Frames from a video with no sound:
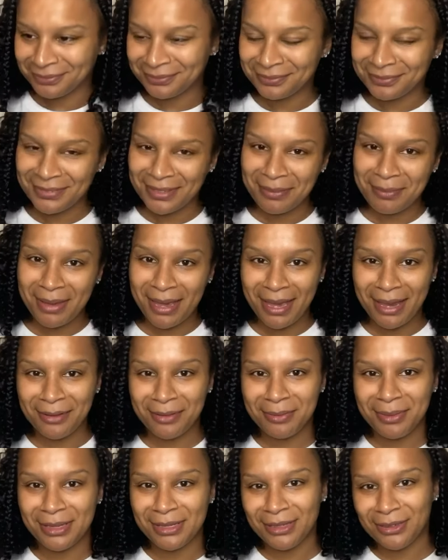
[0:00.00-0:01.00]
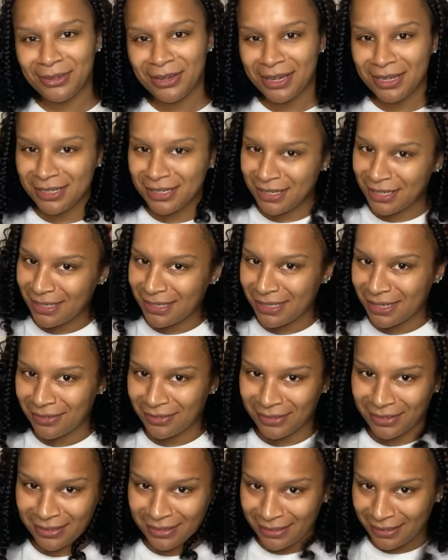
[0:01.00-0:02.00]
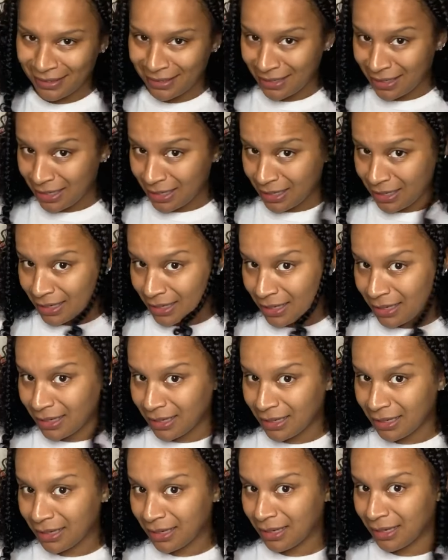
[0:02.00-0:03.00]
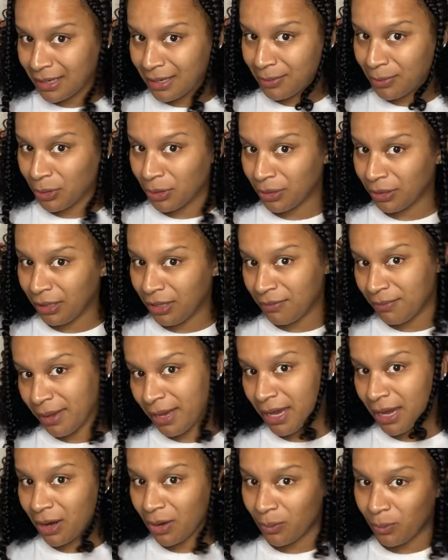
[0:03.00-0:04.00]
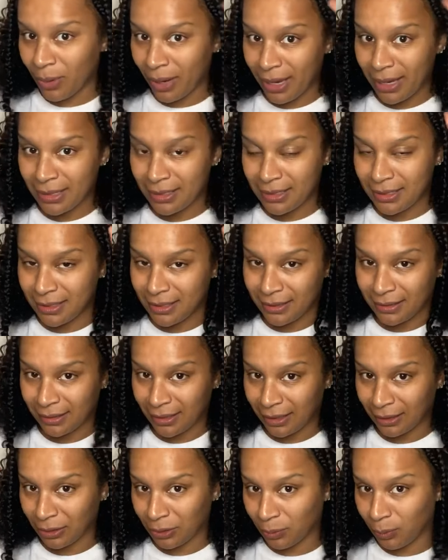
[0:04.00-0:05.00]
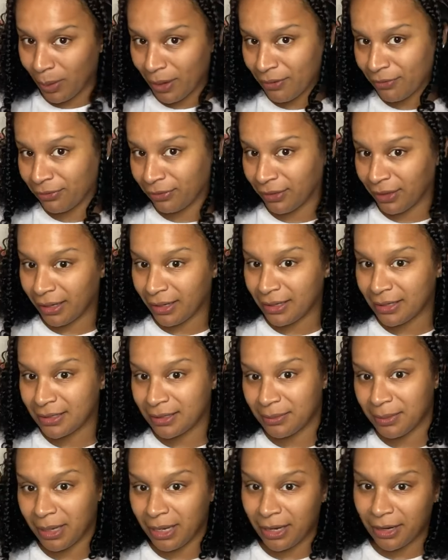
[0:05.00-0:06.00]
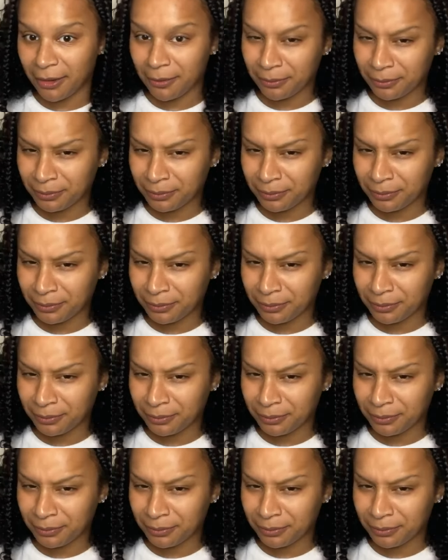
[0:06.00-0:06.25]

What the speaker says: and my hair would be crunchy as ever. Or it'd leave my hair white, like little white flakes in my hair.